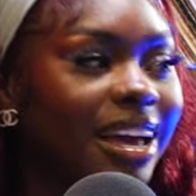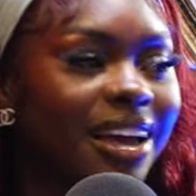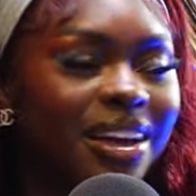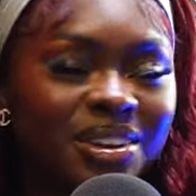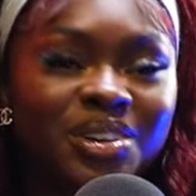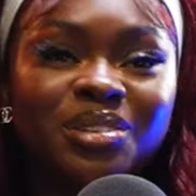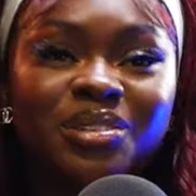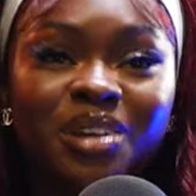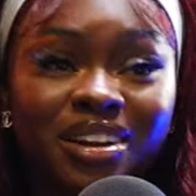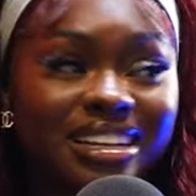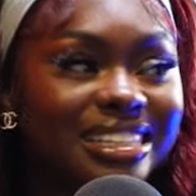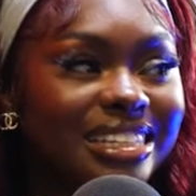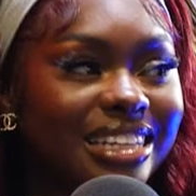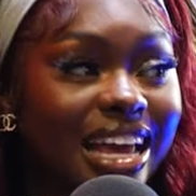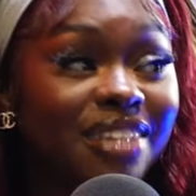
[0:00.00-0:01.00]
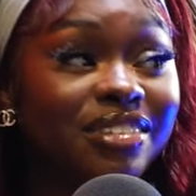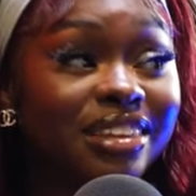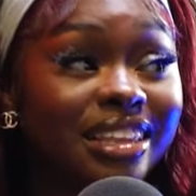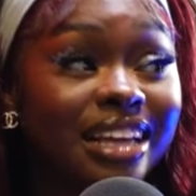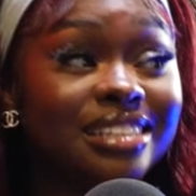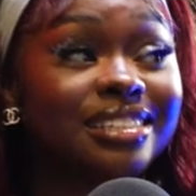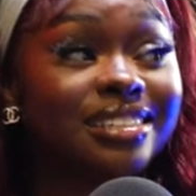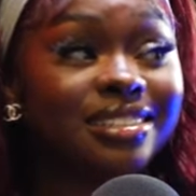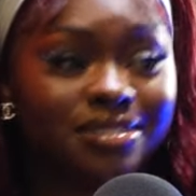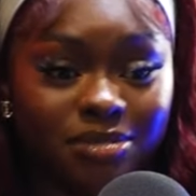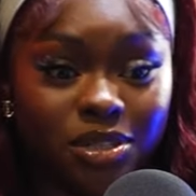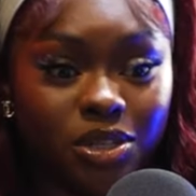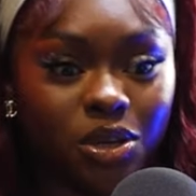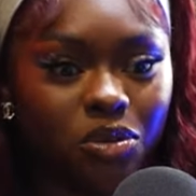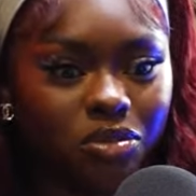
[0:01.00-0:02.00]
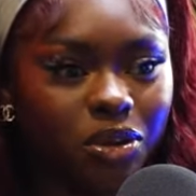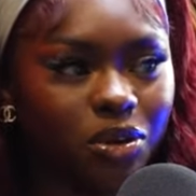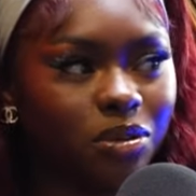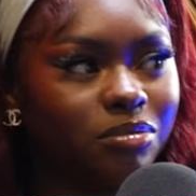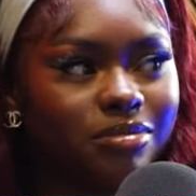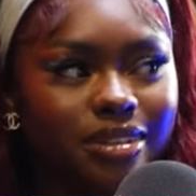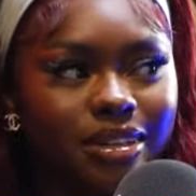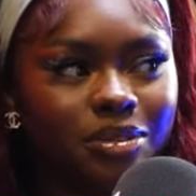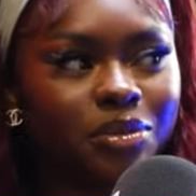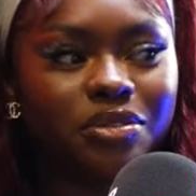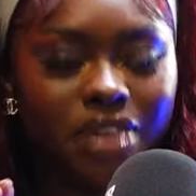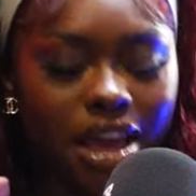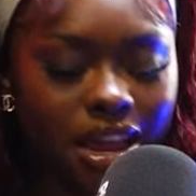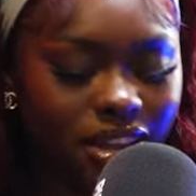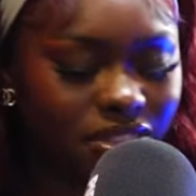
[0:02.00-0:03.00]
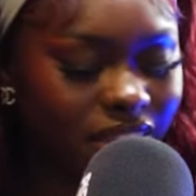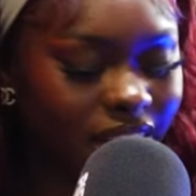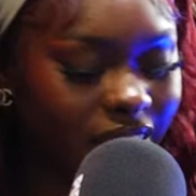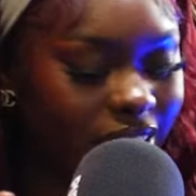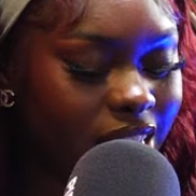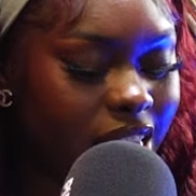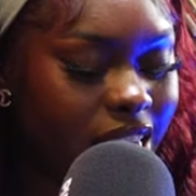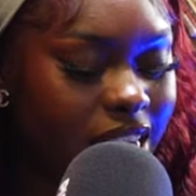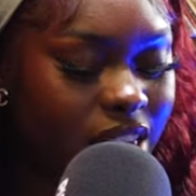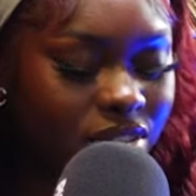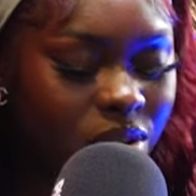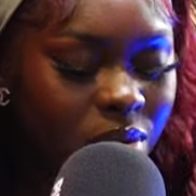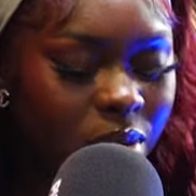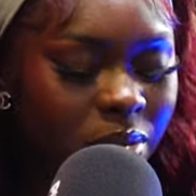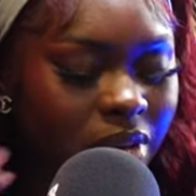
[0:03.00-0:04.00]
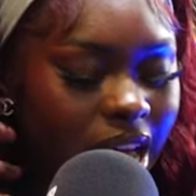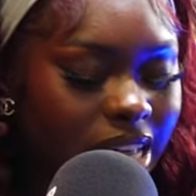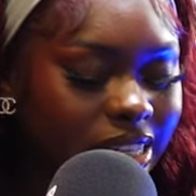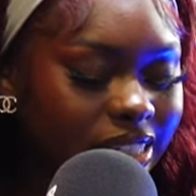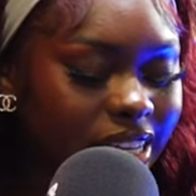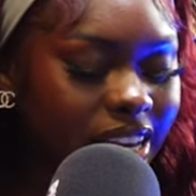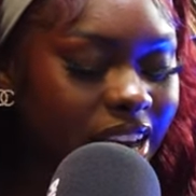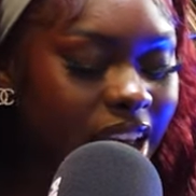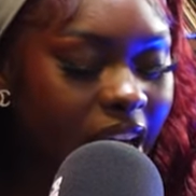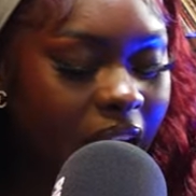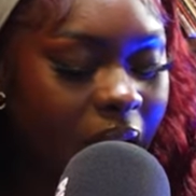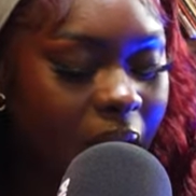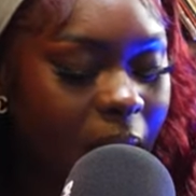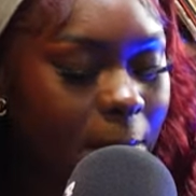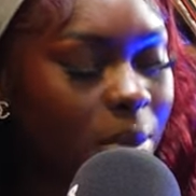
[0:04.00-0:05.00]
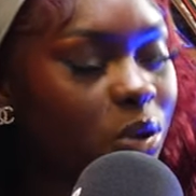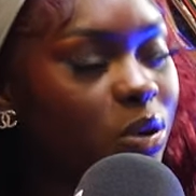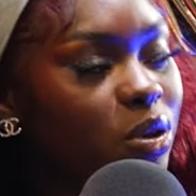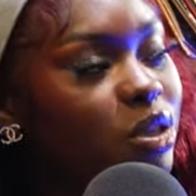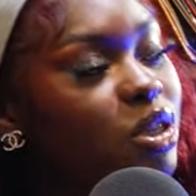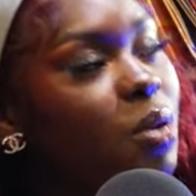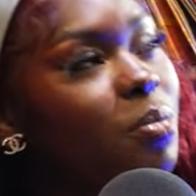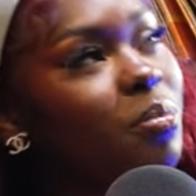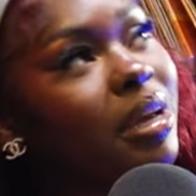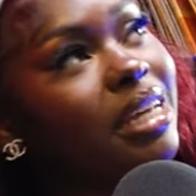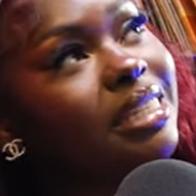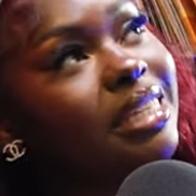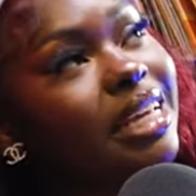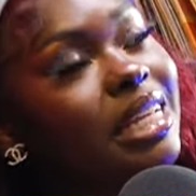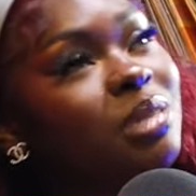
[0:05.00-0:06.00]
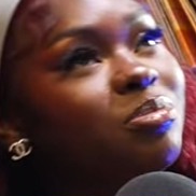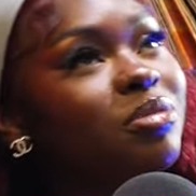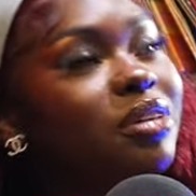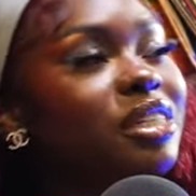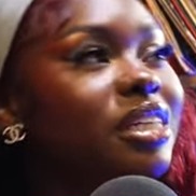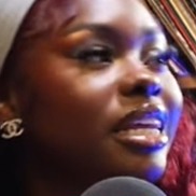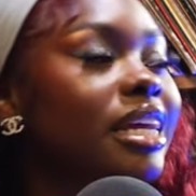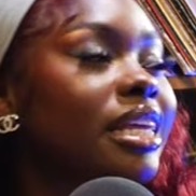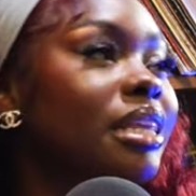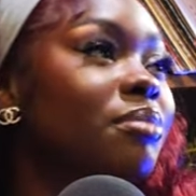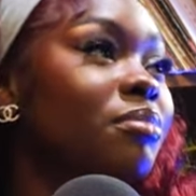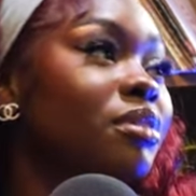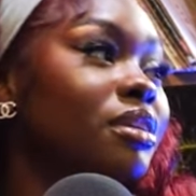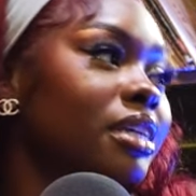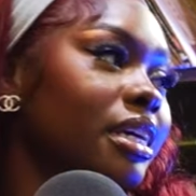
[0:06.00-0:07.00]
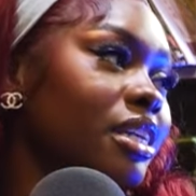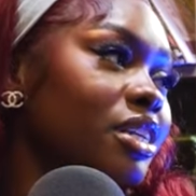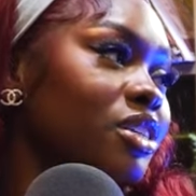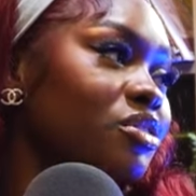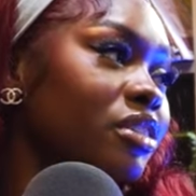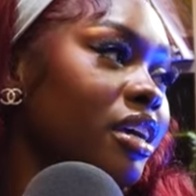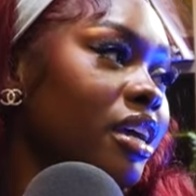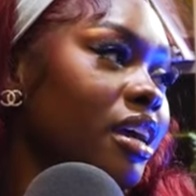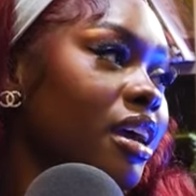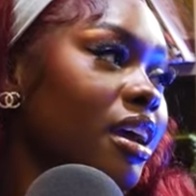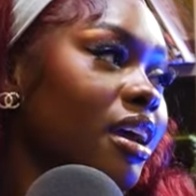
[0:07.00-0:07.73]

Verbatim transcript: Yeah, no, honestly, I think that's so real with anything. If you don't mind me asking, um, who's your biggest inspiration in the music industry?